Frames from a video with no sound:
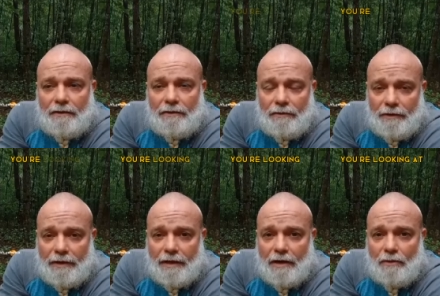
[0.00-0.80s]
You're
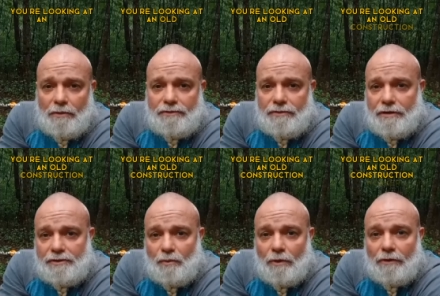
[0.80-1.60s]
looking at an old
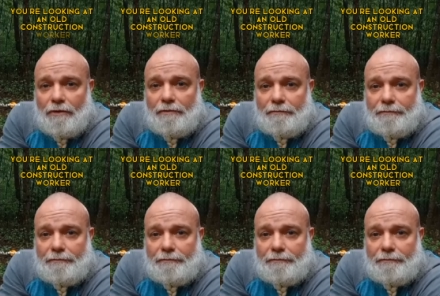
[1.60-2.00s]
construction worker.